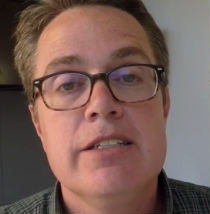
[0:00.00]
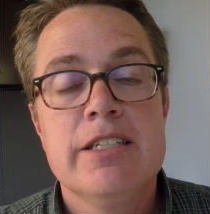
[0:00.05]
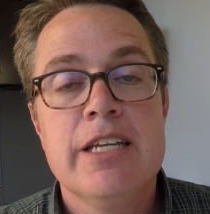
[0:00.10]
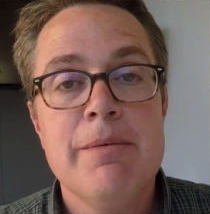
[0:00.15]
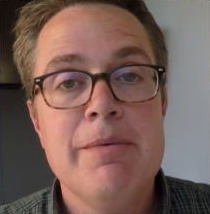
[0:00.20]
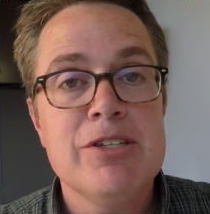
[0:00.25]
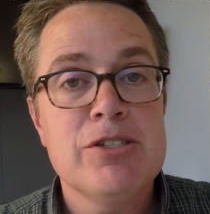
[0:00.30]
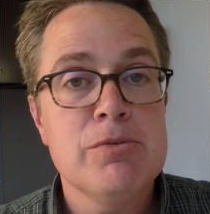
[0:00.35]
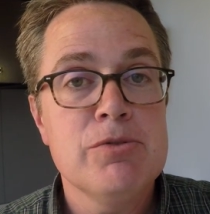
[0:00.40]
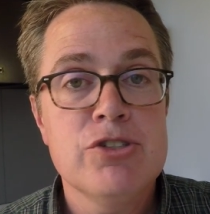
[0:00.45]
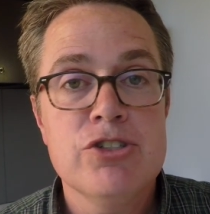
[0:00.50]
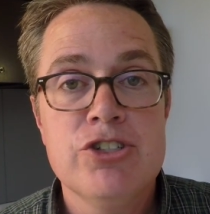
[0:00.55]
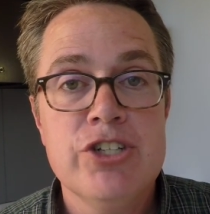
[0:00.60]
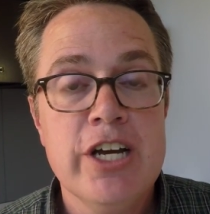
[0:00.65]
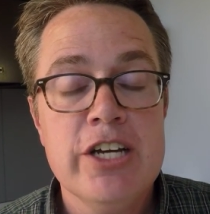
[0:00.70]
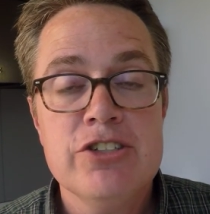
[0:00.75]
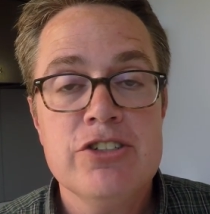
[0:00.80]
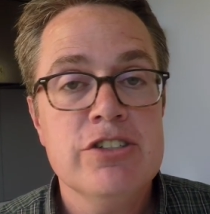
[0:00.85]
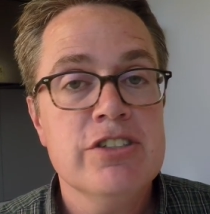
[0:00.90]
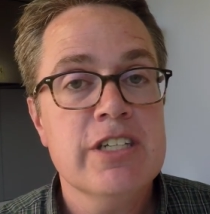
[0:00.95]
Give me some
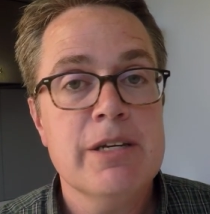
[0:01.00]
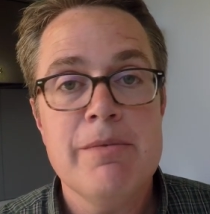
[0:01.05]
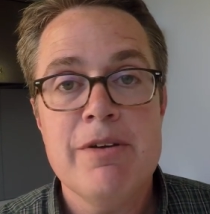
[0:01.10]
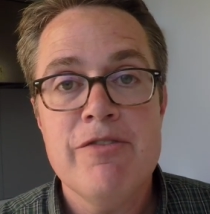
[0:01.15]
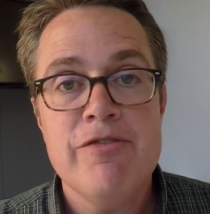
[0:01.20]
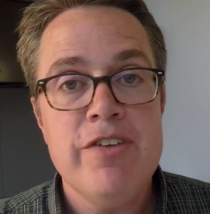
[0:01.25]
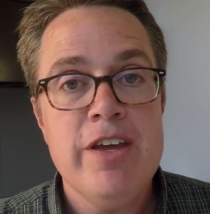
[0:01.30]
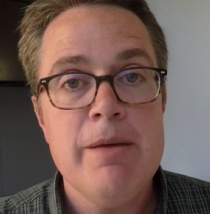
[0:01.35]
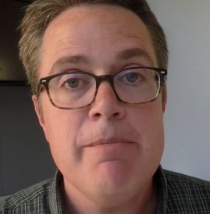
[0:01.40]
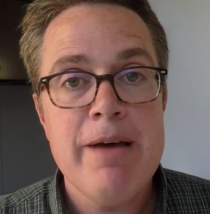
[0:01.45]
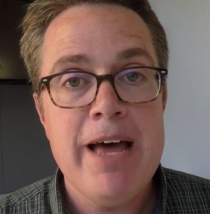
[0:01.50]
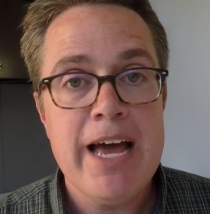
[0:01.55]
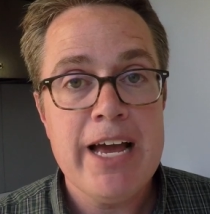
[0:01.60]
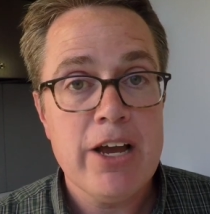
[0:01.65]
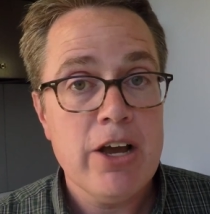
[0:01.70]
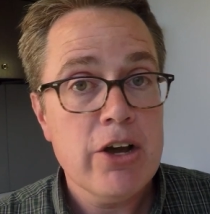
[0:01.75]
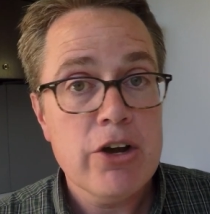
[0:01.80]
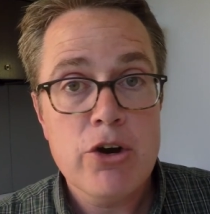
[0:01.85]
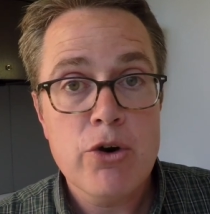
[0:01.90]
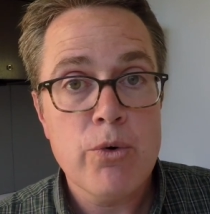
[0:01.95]
suggestions, give me
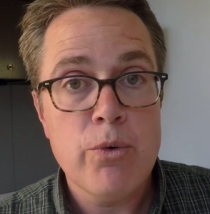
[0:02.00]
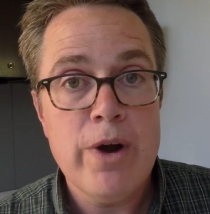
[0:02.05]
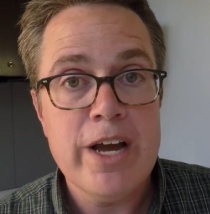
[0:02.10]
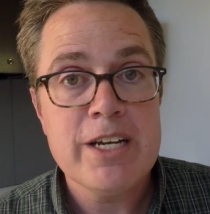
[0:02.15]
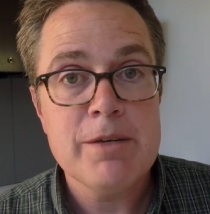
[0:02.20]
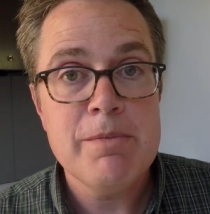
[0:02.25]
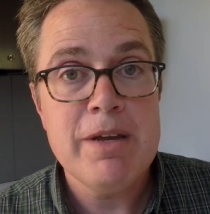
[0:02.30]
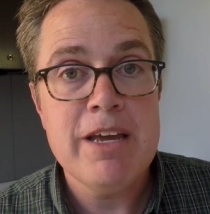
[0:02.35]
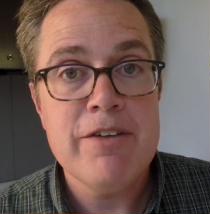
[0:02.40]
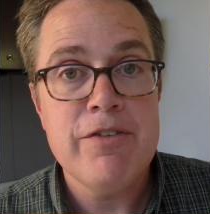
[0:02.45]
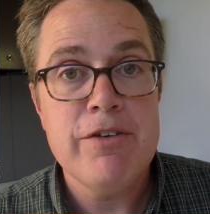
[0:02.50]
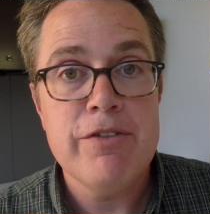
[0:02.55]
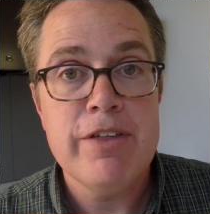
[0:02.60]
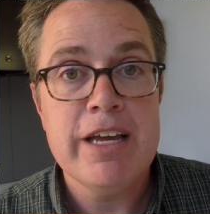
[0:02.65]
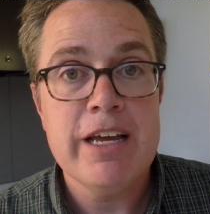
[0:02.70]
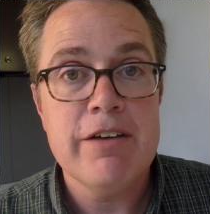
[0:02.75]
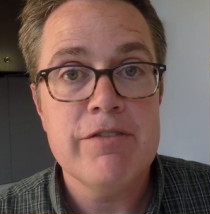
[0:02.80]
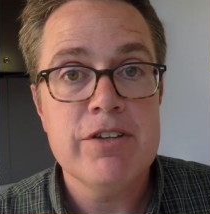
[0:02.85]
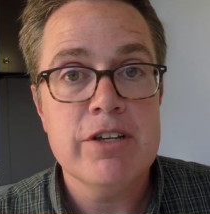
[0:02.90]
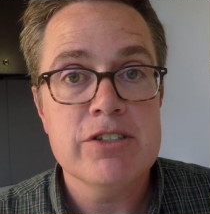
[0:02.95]
feedback. Correct me if you
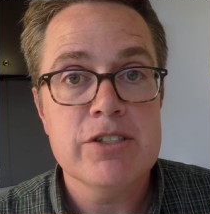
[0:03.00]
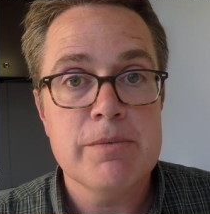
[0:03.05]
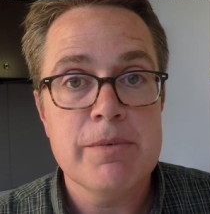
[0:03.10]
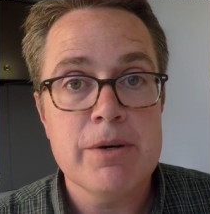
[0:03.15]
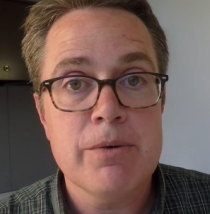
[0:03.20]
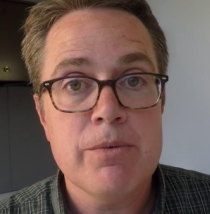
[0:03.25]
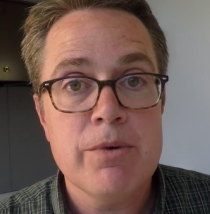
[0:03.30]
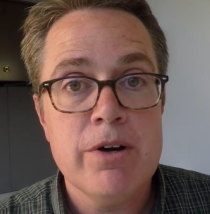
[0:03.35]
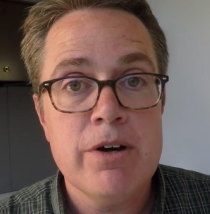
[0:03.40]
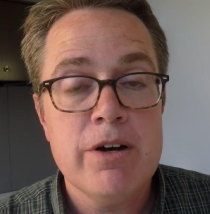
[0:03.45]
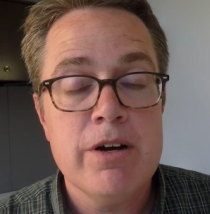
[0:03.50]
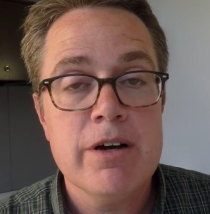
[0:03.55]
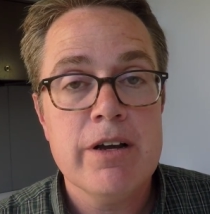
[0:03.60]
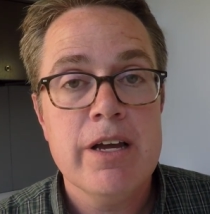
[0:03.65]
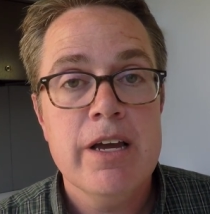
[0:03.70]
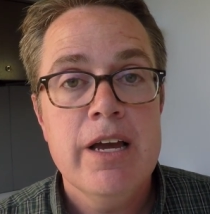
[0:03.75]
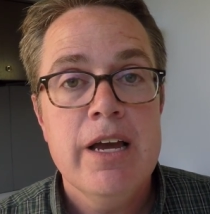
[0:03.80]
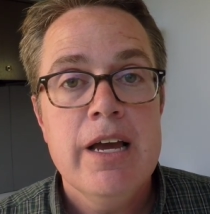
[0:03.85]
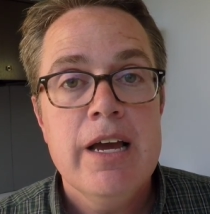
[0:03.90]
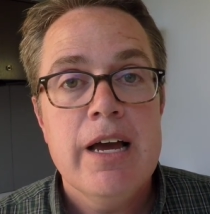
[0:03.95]
think I've done something
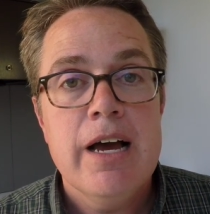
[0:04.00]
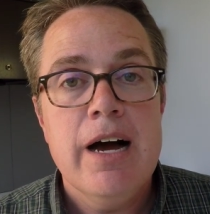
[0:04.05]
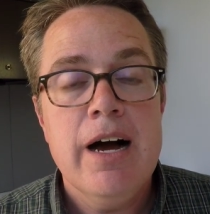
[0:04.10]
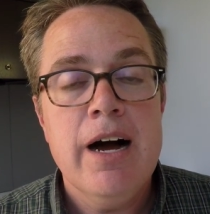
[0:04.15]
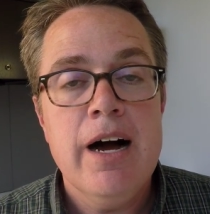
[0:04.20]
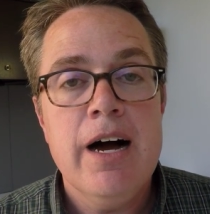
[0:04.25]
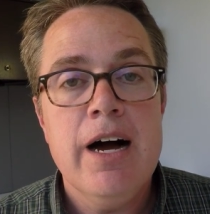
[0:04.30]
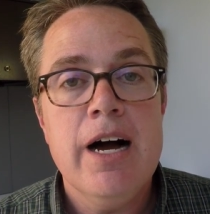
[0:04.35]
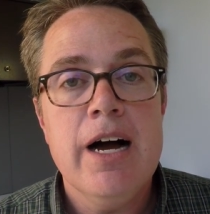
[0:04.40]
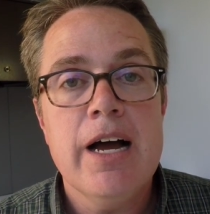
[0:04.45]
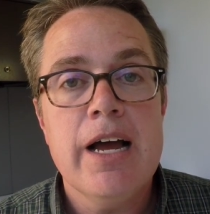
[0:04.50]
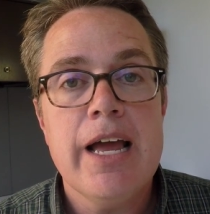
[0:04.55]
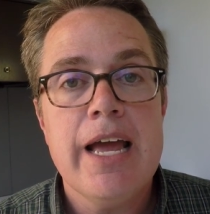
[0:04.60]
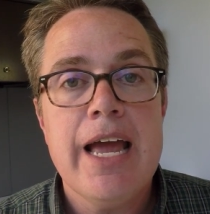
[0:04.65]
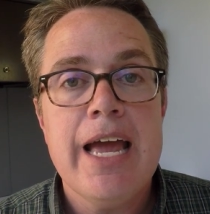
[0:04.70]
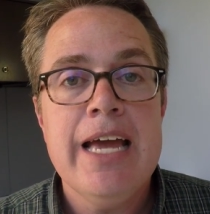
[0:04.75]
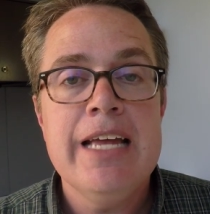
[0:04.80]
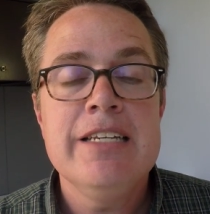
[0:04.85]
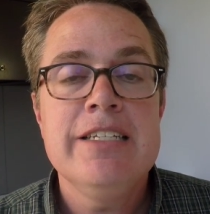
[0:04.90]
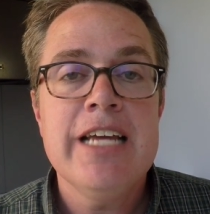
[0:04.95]
wrong.
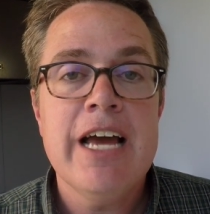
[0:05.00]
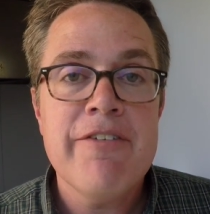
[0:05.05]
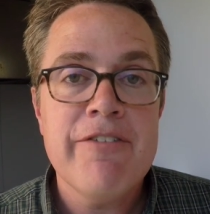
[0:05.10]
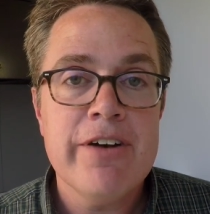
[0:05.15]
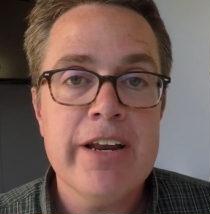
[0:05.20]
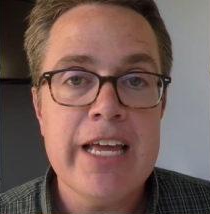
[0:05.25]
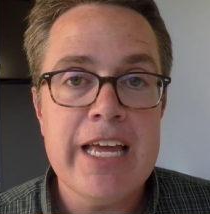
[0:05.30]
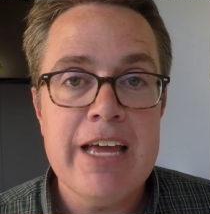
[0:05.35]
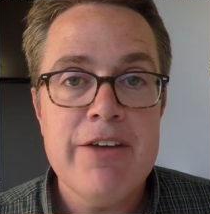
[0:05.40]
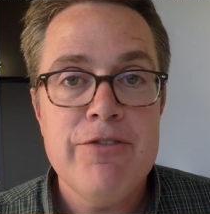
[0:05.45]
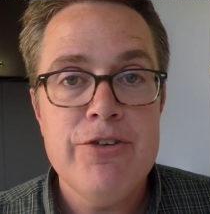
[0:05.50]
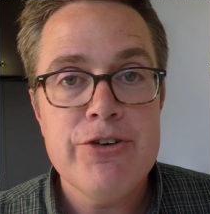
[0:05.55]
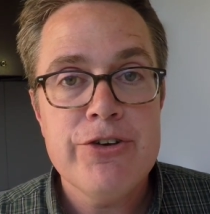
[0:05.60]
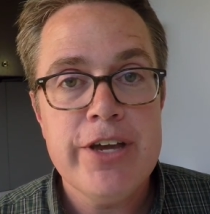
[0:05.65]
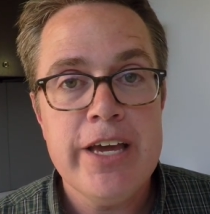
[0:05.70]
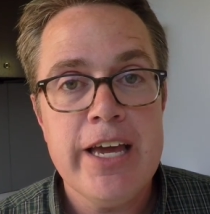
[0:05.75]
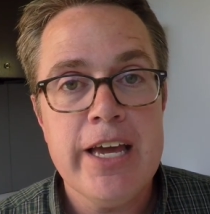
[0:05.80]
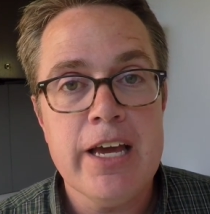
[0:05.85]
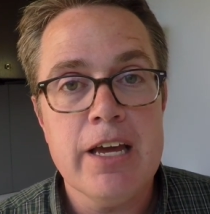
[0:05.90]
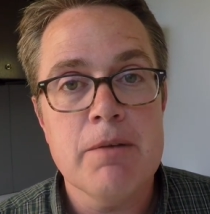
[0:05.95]
And definitely, if you
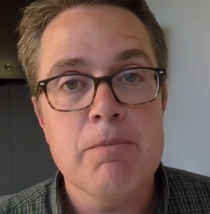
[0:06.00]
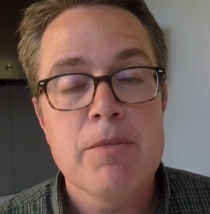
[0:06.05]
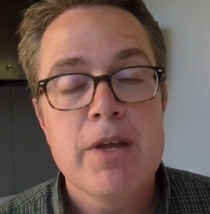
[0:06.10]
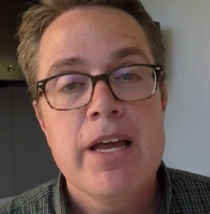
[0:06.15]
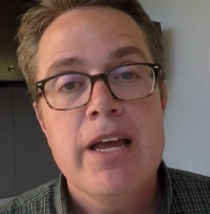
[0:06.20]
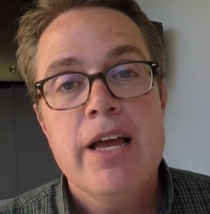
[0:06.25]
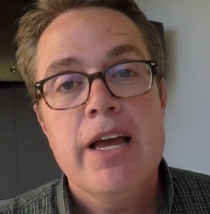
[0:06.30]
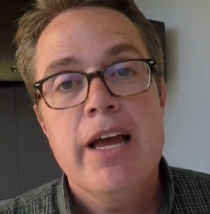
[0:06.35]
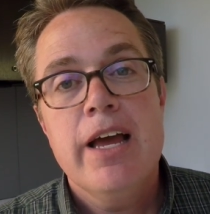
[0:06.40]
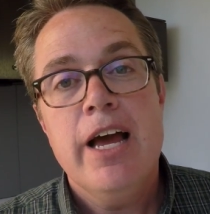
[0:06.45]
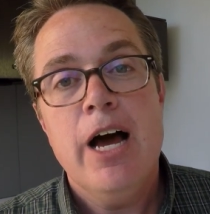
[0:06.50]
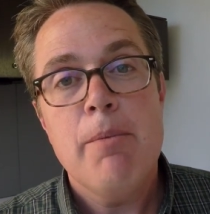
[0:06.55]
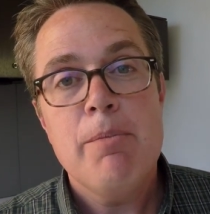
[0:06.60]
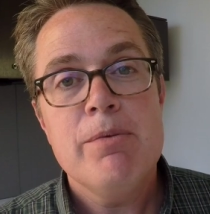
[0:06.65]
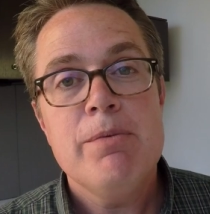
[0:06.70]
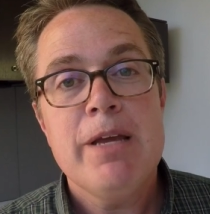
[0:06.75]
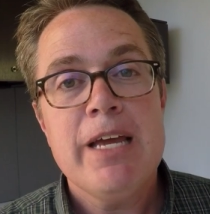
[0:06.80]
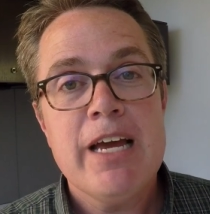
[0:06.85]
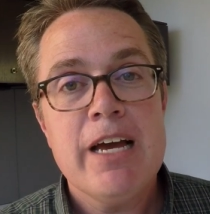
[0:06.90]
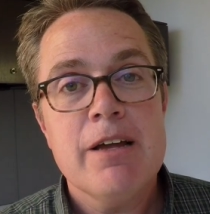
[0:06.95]
can,
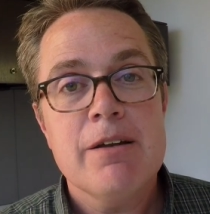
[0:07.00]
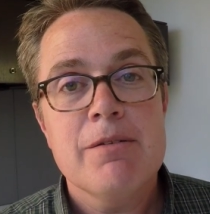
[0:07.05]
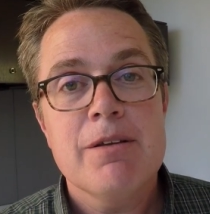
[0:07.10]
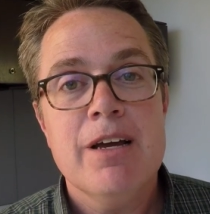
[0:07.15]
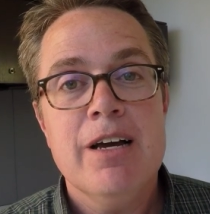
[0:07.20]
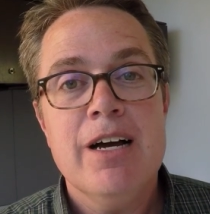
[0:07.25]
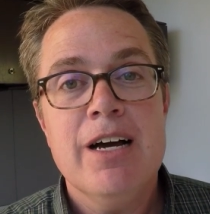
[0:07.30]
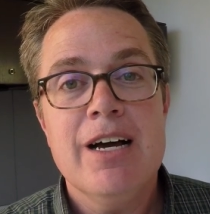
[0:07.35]
help me out.